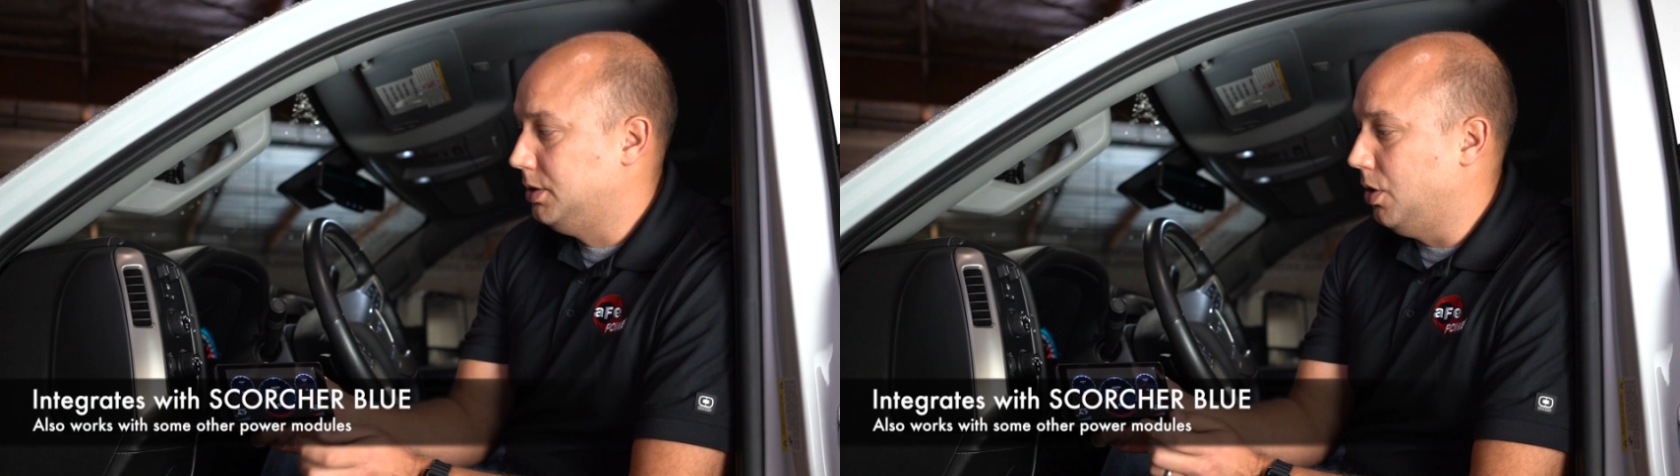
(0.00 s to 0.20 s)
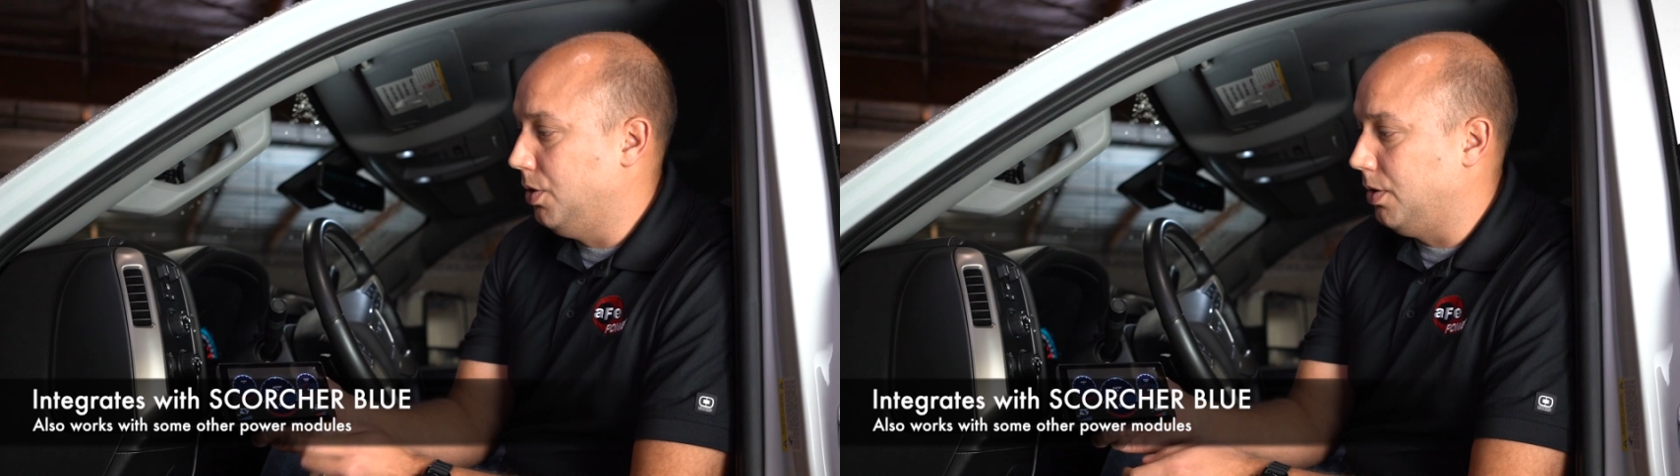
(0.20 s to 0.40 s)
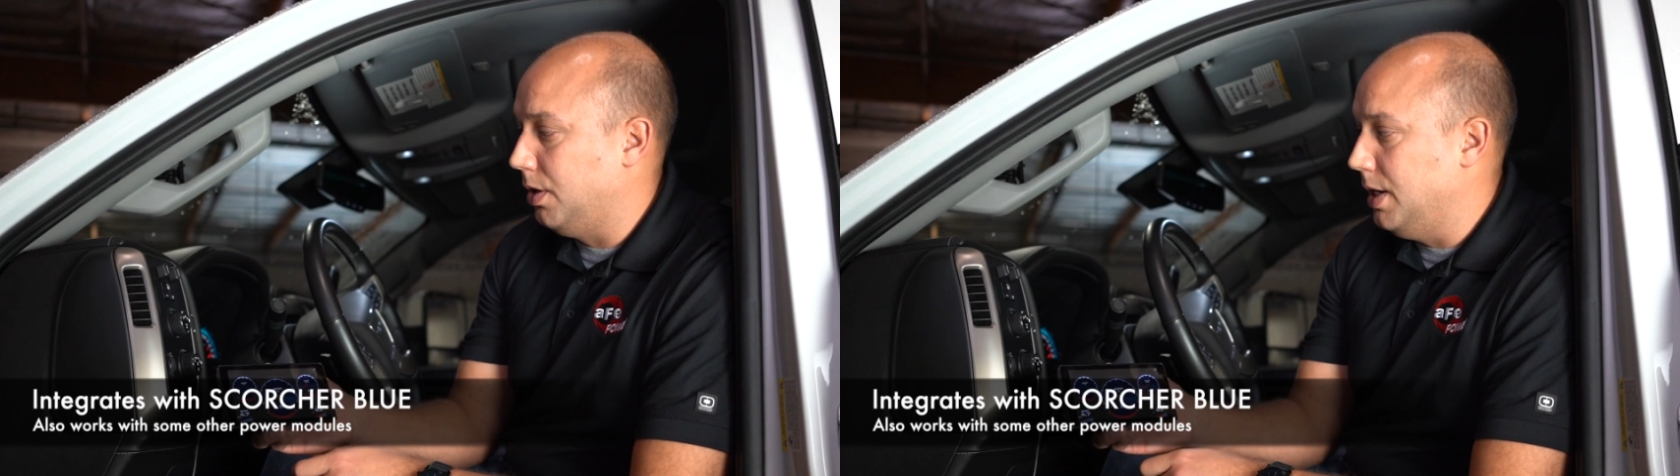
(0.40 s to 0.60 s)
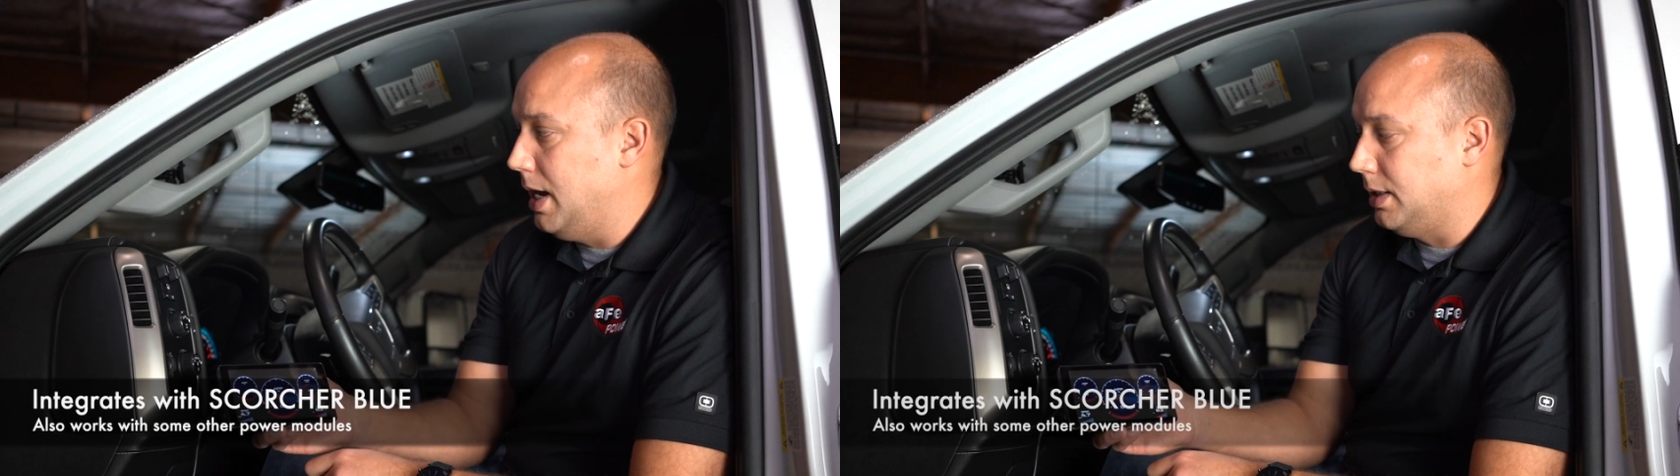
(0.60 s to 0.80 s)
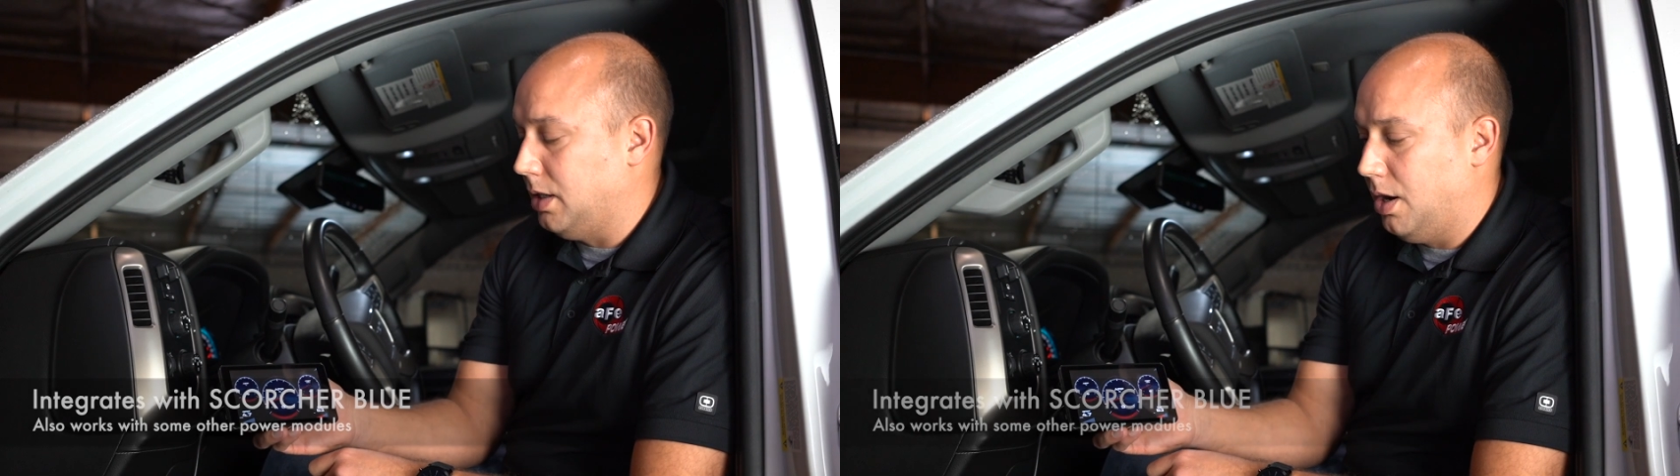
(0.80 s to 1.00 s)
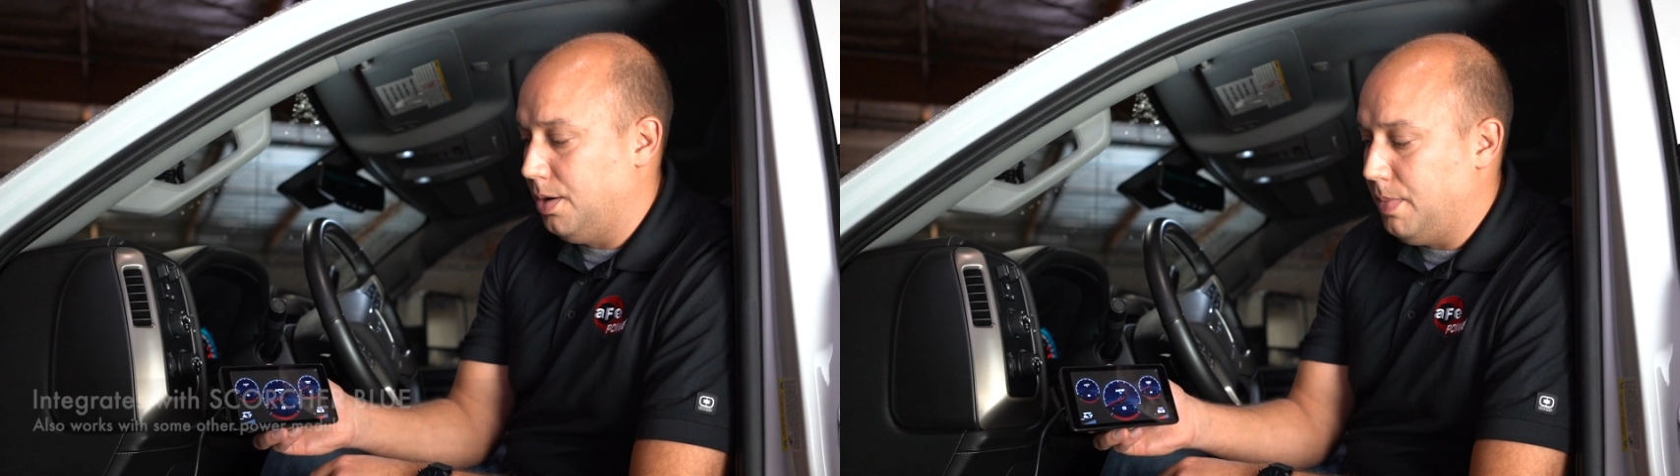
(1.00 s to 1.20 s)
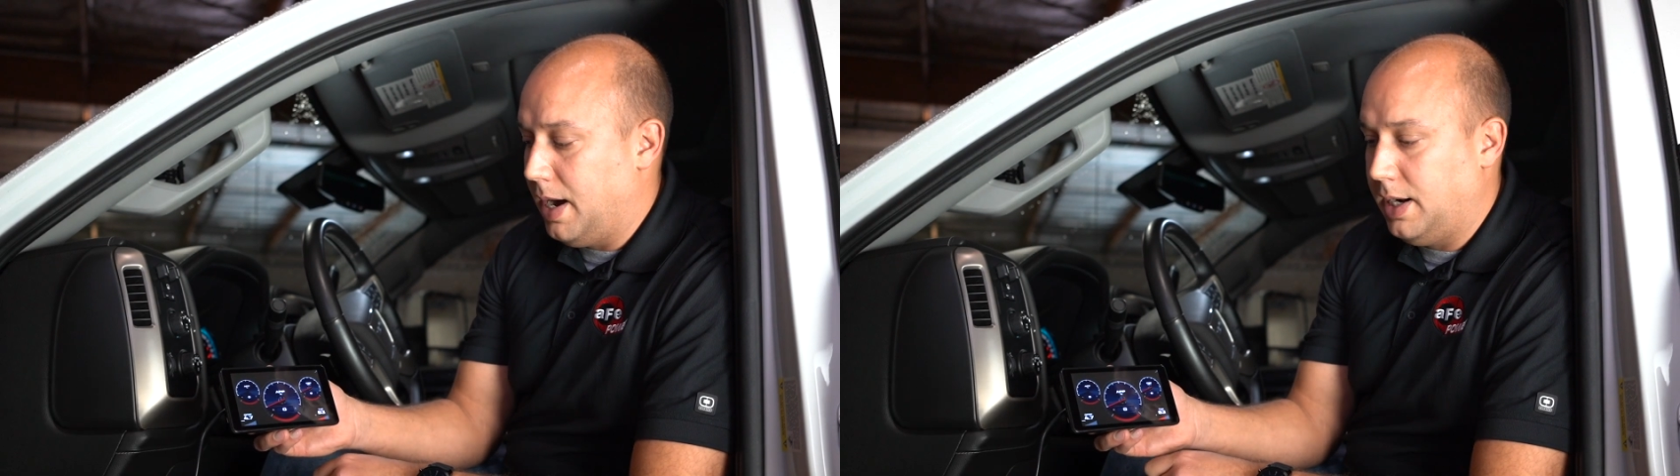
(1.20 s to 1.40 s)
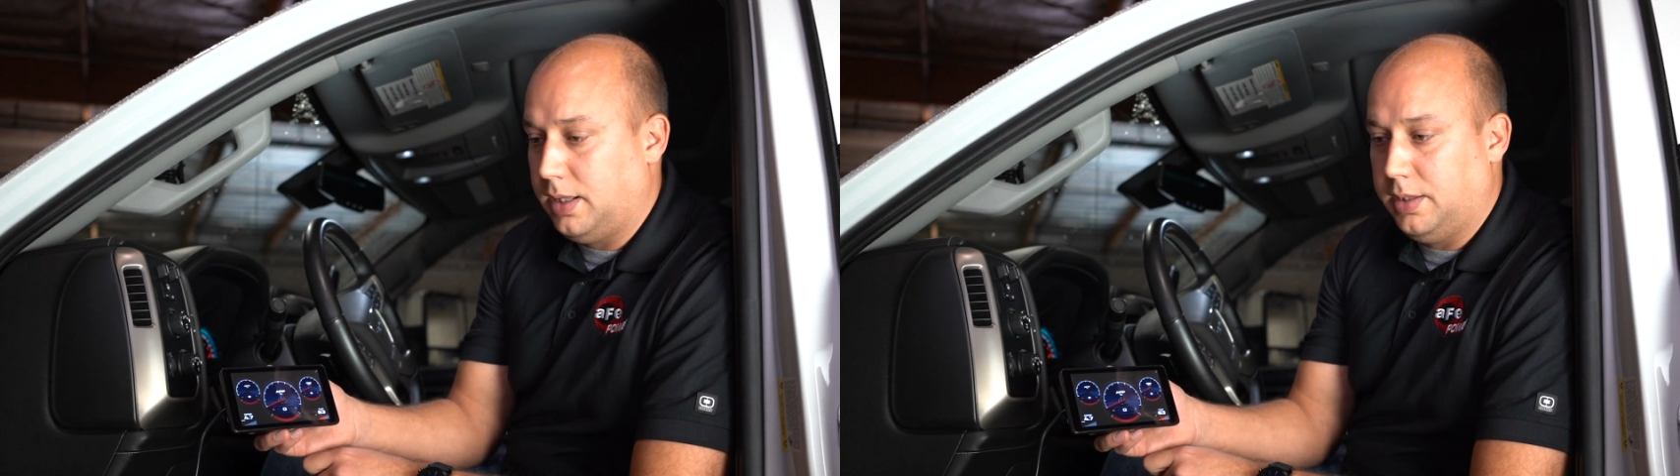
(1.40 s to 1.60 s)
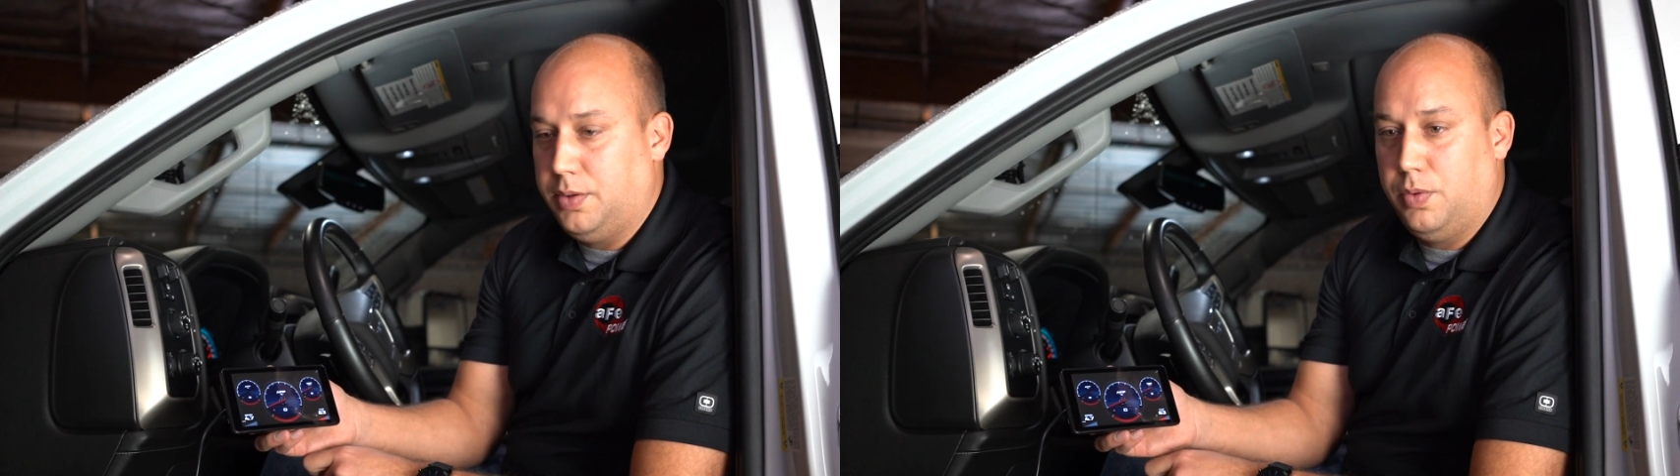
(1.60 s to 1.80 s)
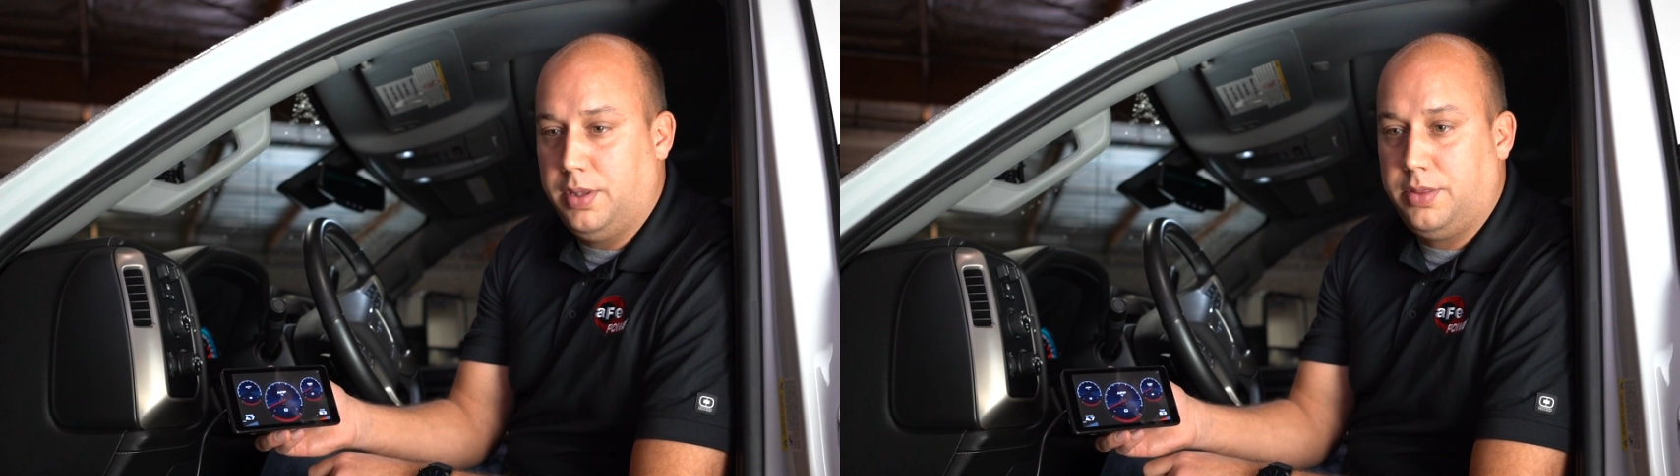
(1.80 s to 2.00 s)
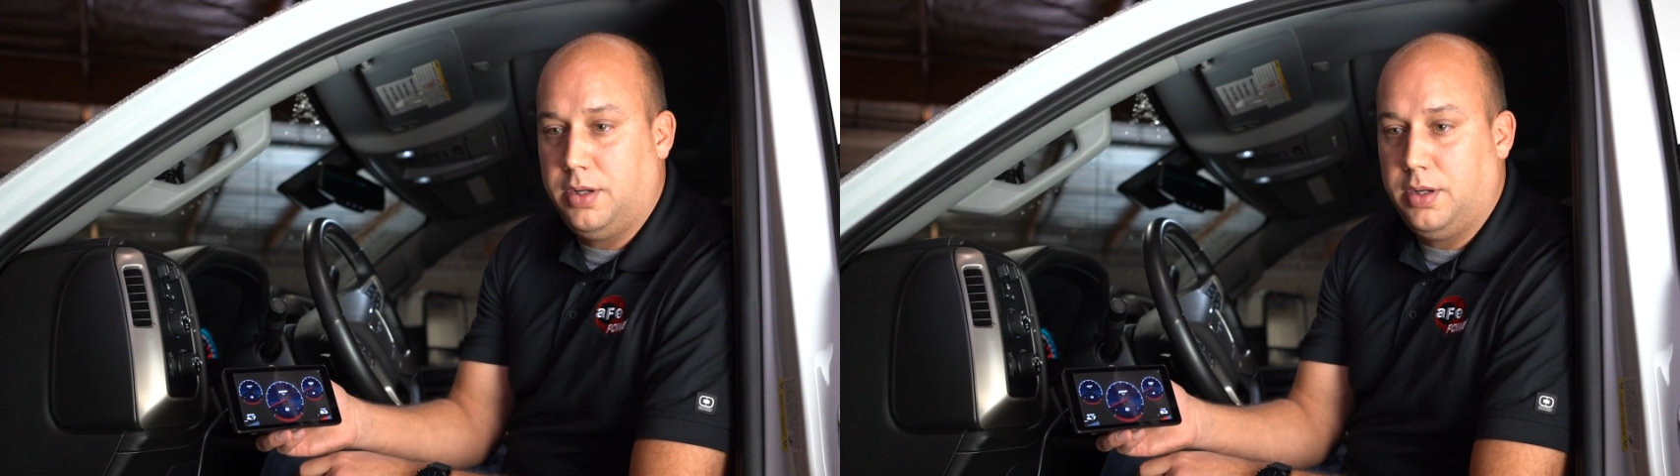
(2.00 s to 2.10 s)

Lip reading: so it'll connect automatically with